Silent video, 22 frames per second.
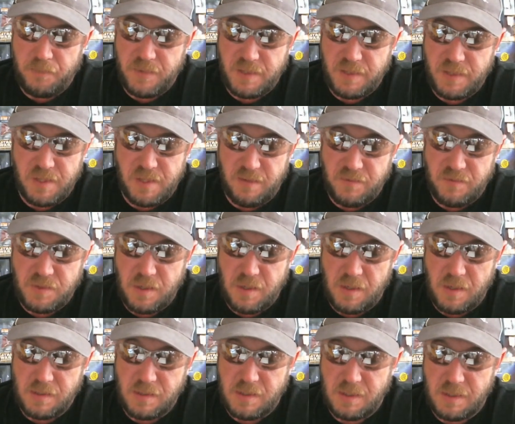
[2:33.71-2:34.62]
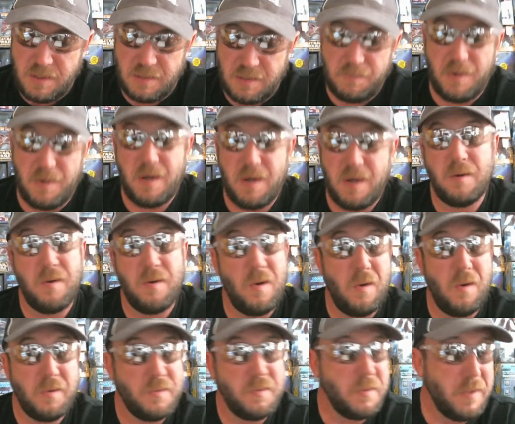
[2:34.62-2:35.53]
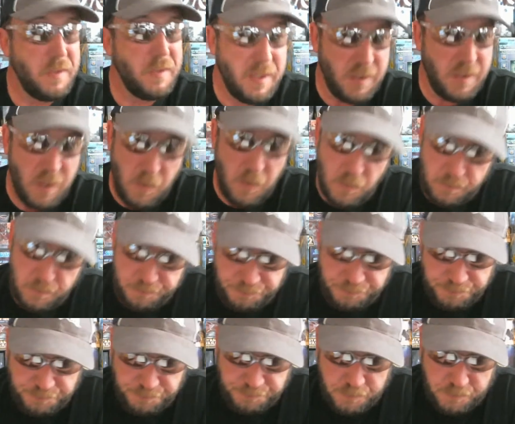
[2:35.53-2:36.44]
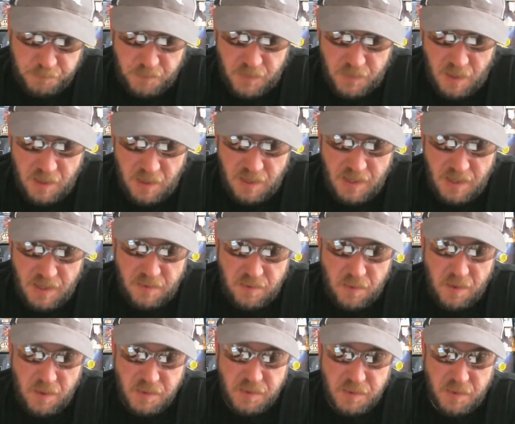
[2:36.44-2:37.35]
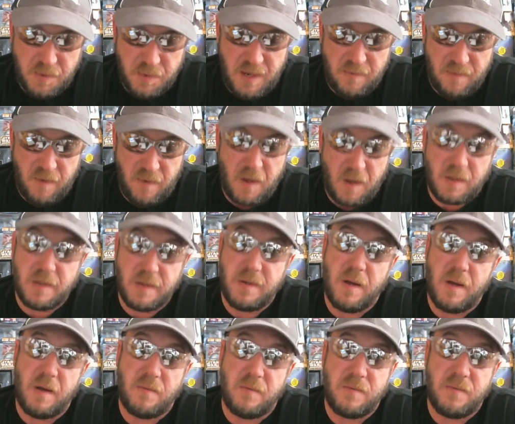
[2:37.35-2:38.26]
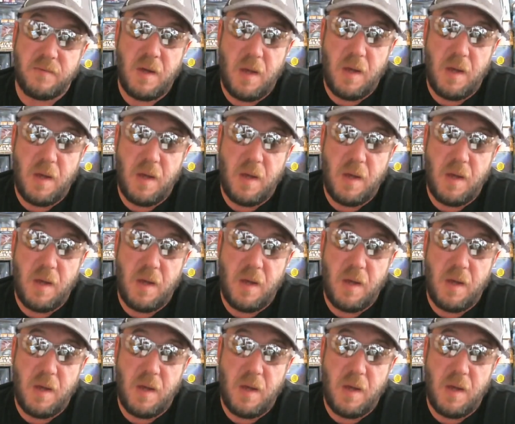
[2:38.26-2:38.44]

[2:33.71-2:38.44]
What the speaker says: Jeff Johns' inspired alter ego, and they're also going to have Hawk and Dove.